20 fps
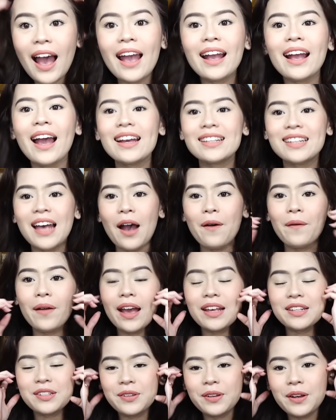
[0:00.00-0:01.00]
Hi guys, how are you
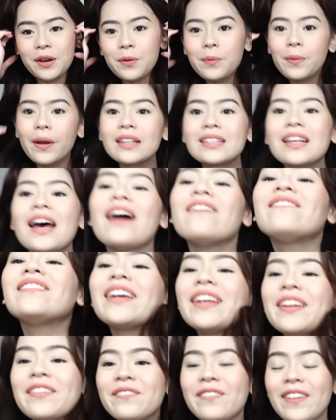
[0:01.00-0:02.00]
guys doing? I hope you guys are
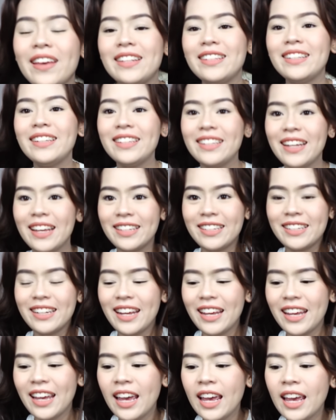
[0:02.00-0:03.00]
having an amazing day
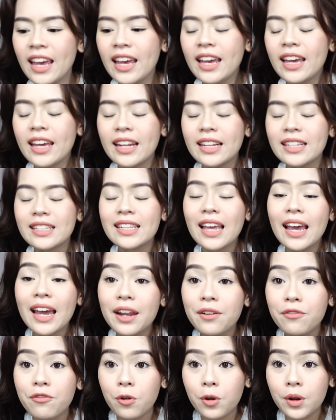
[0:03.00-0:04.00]
today. It is
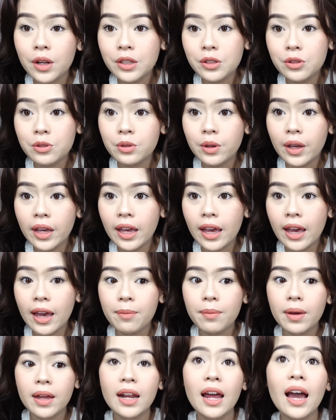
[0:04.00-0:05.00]
10:42
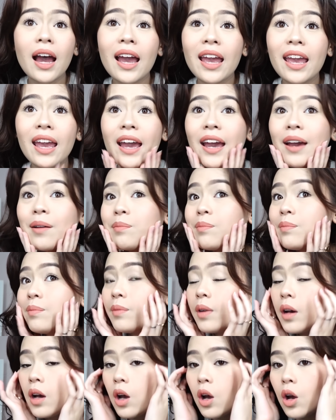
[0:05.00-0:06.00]
a.m. and I
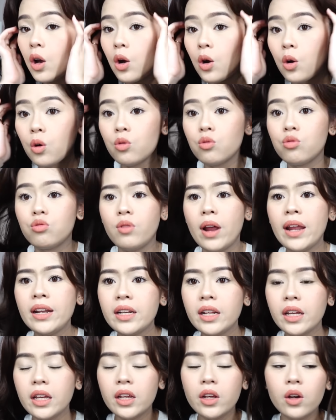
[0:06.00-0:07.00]
am
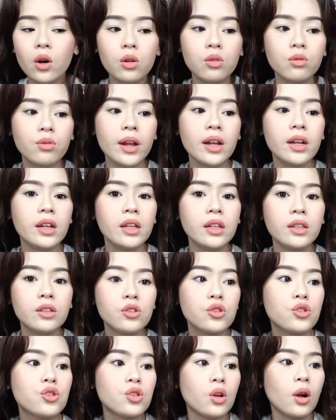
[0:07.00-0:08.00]
ready already
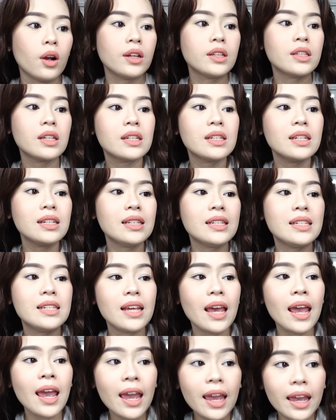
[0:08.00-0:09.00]
to start the
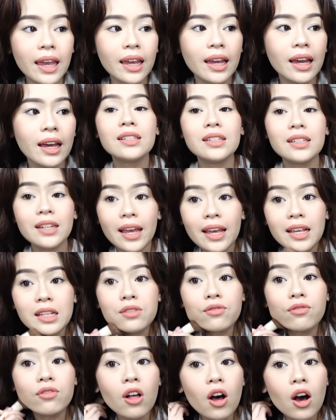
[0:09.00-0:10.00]
day.
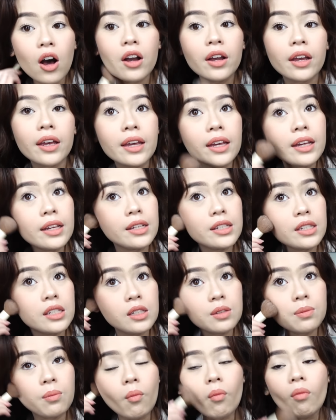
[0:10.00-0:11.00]
Today's vlog
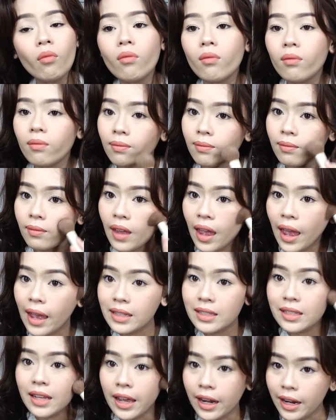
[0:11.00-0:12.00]
is
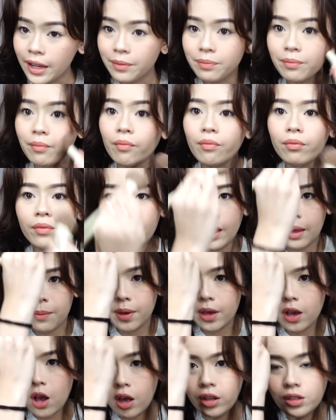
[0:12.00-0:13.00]
exciting
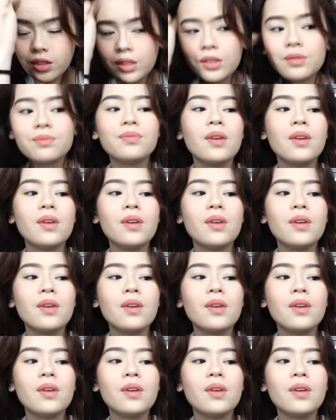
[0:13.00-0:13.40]
because,